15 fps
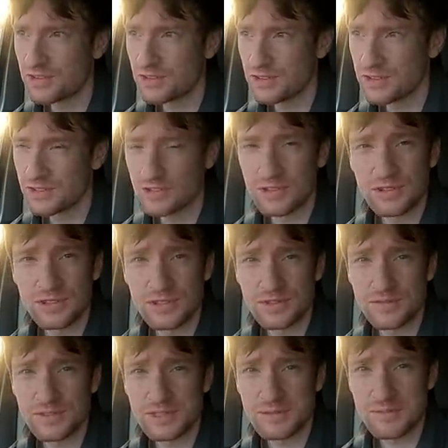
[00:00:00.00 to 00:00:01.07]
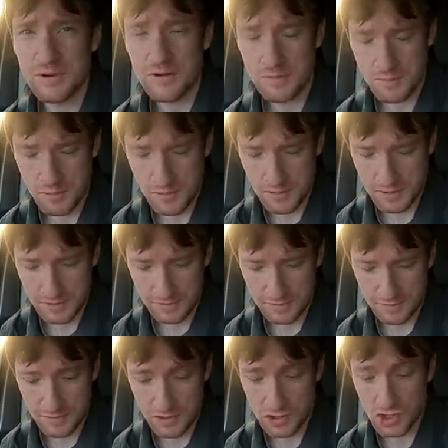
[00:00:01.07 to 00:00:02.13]
doesn't look good for tomorrow morning
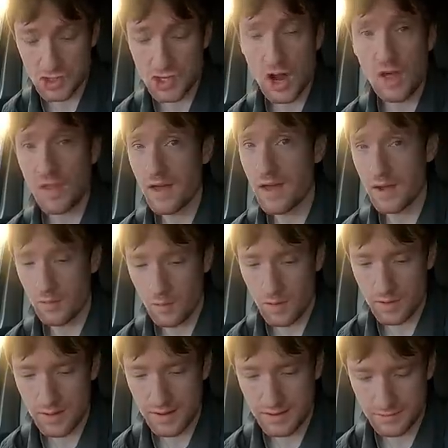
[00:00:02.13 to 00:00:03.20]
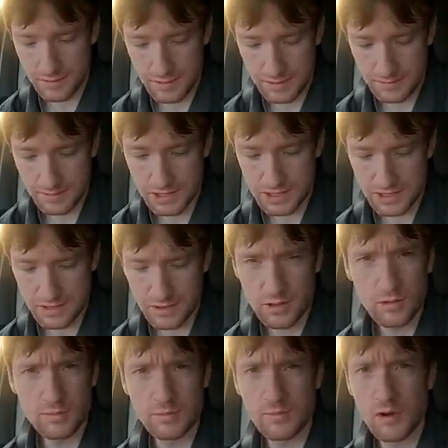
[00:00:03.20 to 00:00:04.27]
for the shot that I want anyway. Let me check a
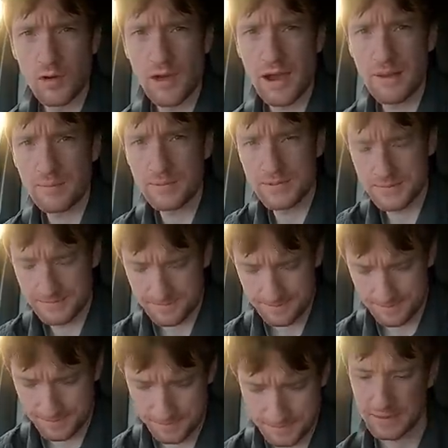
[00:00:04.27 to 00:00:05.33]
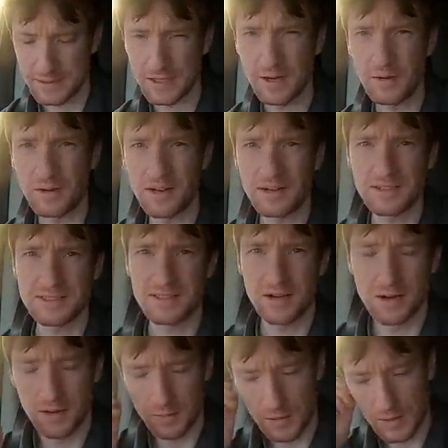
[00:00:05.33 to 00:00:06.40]
couple more apps. You know what, it's
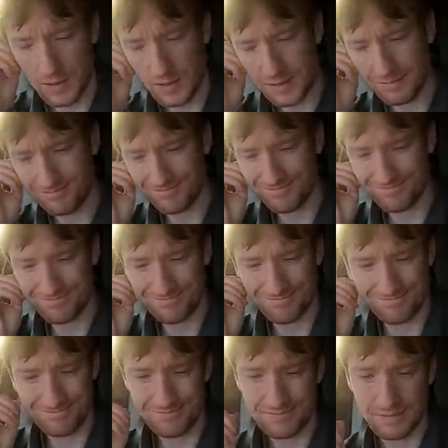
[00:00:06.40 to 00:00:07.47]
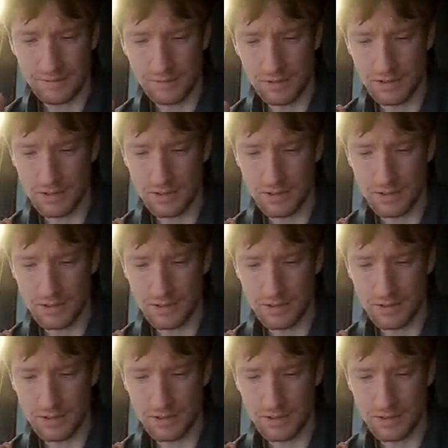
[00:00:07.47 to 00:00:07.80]
not going to work. I'm